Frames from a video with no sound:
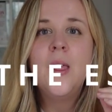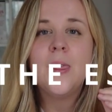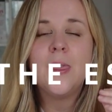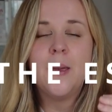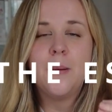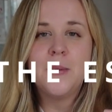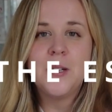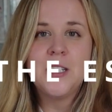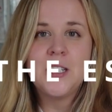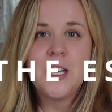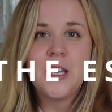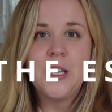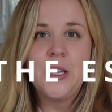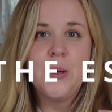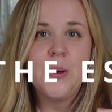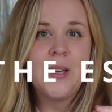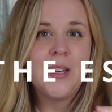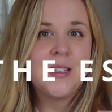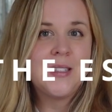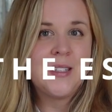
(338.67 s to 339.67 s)
Let me tell you
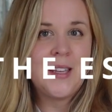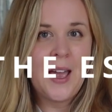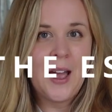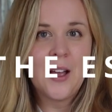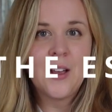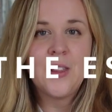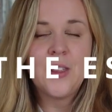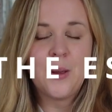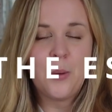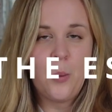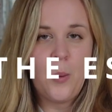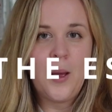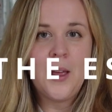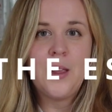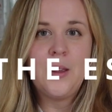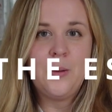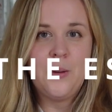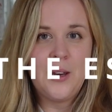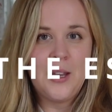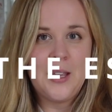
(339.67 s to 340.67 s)
exactly what
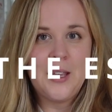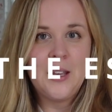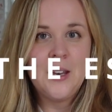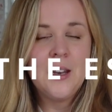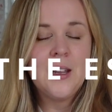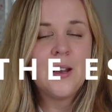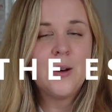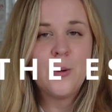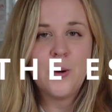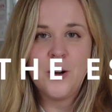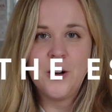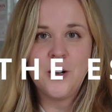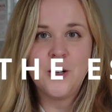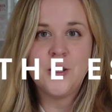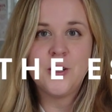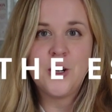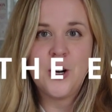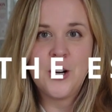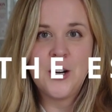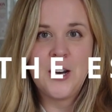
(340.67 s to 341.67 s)
you need in order to
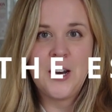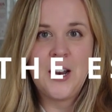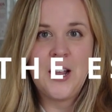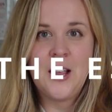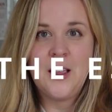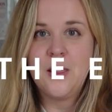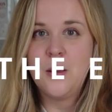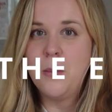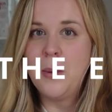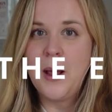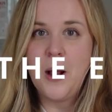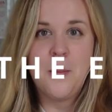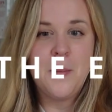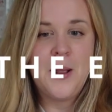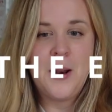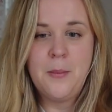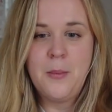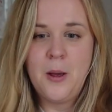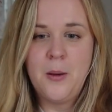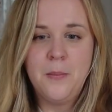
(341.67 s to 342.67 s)
start knitting, the bare
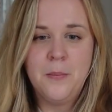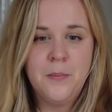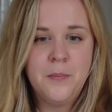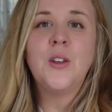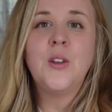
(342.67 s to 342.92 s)
minimum.